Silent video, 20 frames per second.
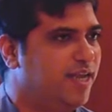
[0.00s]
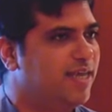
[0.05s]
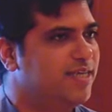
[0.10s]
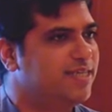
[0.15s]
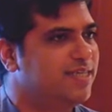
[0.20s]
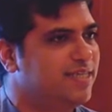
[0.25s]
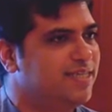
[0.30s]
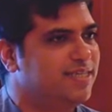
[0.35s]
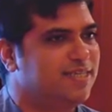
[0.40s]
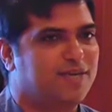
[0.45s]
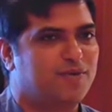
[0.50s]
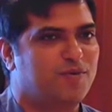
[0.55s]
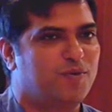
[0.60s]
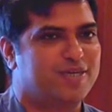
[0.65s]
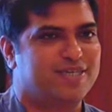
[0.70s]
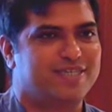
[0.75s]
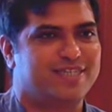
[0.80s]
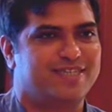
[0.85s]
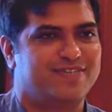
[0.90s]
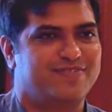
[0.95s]
I'll ask the easy
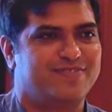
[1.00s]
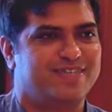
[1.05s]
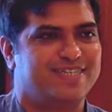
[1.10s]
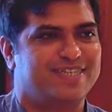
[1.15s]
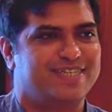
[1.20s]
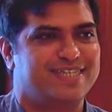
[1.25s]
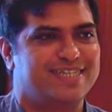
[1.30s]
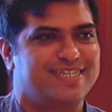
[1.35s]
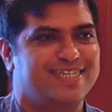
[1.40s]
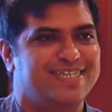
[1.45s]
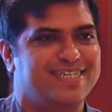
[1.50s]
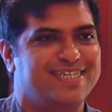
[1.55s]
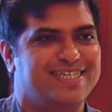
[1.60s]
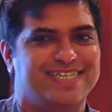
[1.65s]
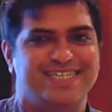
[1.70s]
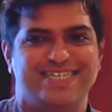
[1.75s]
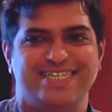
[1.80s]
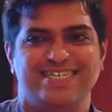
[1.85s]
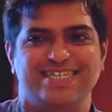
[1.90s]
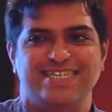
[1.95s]
questions first.
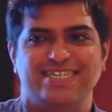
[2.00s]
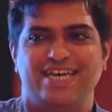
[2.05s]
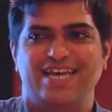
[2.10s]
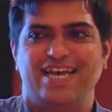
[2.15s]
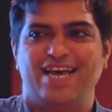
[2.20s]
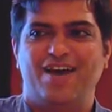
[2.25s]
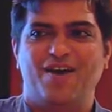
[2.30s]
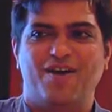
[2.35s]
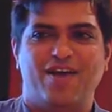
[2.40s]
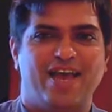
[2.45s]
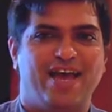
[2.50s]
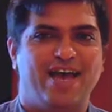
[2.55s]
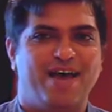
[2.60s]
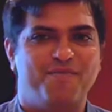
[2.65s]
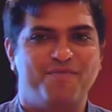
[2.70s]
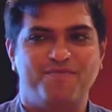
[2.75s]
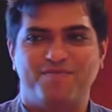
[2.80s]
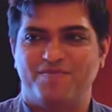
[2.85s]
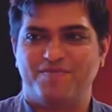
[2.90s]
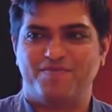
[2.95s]
Okay,
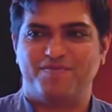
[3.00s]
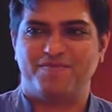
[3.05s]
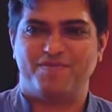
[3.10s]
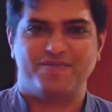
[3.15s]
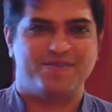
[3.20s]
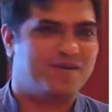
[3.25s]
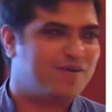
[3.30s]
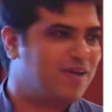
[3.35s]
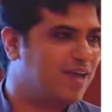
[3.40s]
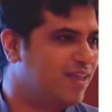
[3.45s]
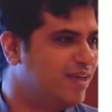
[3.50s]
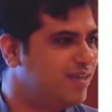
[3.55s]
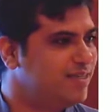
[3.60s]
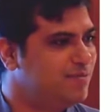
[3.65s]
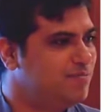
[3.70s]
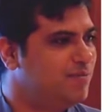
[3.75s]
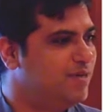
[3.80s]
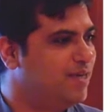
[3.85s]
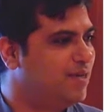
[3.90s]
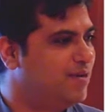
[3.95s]
how, okay,
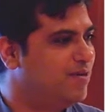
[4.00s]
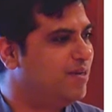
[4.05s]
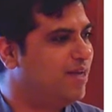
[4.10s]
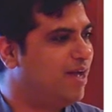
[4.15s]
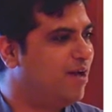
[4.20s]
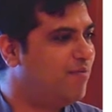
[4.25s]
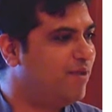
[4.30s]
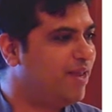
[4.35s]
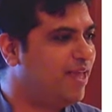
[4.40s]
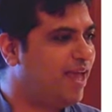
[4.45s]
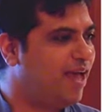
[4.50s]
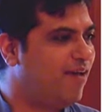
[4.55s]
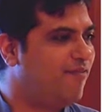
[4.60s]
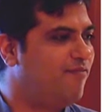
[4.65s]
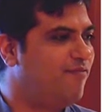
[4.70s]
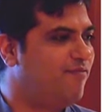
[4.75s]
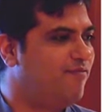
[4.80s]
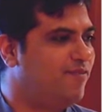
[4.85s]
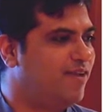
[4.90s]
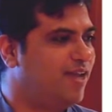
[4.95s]
that's pretty good. How many
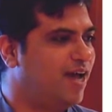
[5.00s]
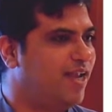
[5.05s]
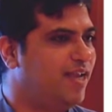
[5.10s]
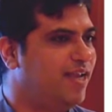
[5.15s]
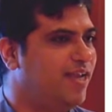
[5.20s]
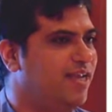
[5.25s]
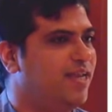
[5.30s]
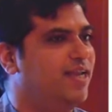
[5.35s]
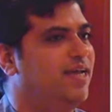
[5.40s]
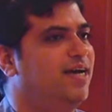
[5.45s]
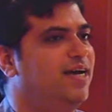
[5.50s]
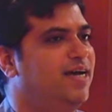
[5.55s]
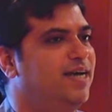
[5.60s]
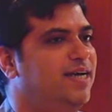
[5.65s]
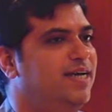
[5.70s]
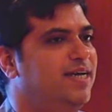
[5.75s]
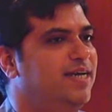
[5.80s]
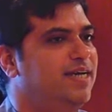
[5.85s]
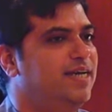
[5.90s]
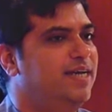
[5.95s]
have done uh,
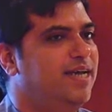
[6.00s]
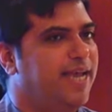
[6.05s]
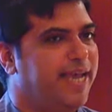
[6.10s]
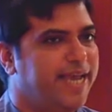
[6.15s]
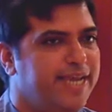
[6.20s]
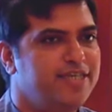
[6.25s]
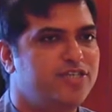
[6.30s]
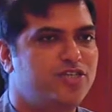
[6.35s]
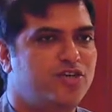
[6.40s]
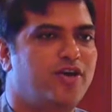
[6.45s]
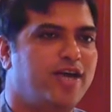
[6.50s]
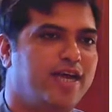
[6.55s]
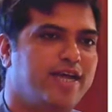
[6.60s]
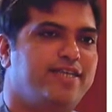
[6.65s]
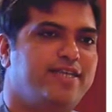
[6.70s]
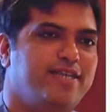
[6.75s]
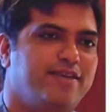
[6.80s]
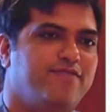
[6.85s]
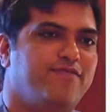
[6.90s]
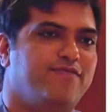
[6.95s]

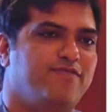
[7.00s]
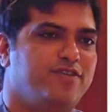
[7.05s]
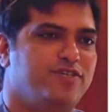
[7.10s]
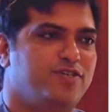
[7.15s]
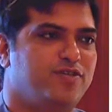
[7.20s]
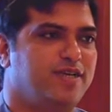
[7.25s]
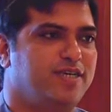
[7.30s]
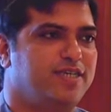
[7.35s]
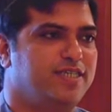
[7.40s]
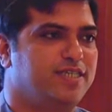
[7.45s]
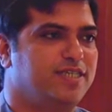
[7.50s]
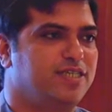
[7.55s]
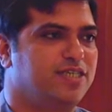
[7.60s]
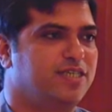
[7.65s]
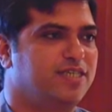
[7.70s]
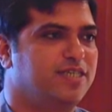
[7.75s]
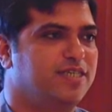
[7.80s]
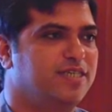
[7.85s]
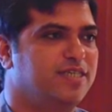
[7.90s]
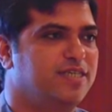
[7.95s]
interactive
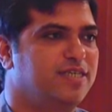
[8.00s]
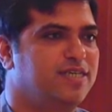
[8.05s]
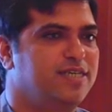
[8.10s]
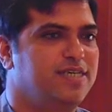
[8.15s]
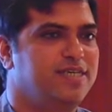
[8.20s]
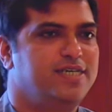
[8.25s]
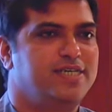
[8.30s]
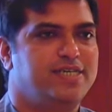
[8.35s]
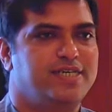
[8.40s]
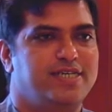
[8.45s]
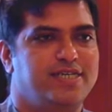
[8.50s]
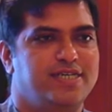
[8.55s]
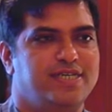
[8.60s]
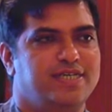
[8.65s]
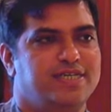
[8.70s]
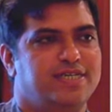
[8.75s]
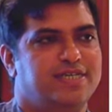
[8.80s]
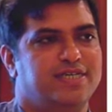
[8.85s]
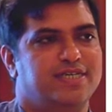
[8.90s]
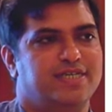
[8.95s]
visualization.
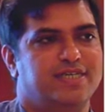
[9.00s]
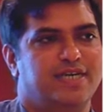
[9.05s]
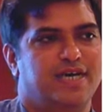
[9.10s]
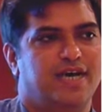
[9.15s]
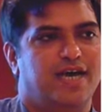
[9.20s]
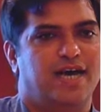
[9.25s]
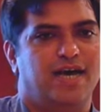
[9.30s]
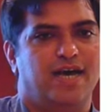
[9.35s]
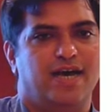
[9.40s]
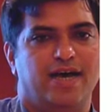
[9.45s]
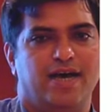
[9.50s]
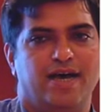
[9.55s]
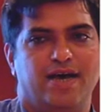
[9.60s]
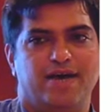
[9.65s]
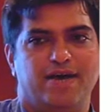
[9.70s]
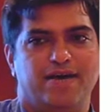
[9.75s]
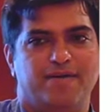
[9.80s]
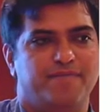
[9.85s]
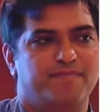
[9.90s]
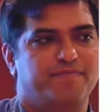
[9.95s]

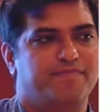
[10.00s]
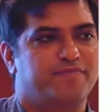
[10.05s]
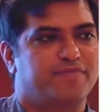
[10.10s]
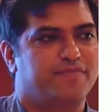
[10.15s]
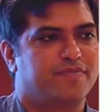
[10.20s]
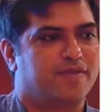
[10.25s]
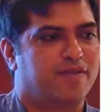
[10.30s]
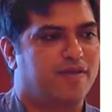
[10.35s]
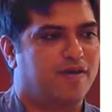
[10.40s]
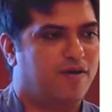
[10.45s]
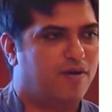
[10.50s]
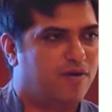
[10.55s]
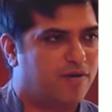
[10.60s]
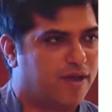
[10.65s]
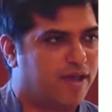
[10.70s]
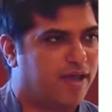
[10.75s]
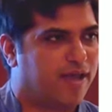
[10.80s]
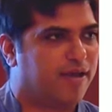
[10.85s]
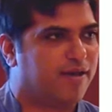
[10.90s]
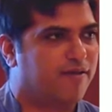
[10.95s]
Um,
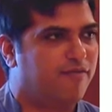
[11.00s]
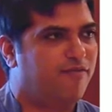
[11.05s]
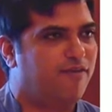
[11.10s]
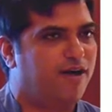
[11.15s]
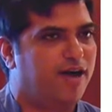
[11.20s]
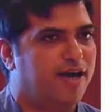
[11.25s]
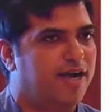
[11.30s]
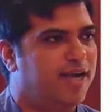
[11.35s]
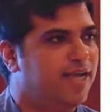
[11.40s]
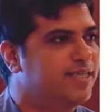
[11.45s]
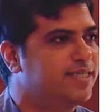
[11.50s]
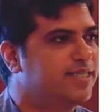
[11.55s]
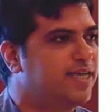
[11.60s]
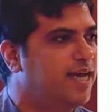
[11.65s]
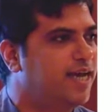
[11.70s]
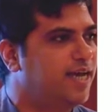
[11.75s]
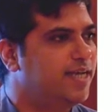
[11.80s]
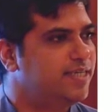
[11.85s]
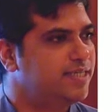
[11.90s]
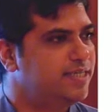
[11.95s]
okay, far less
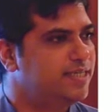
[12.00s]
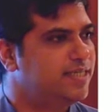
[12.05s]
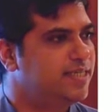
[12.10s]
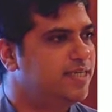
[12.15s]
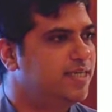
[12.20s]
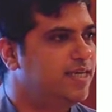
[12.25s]
hands.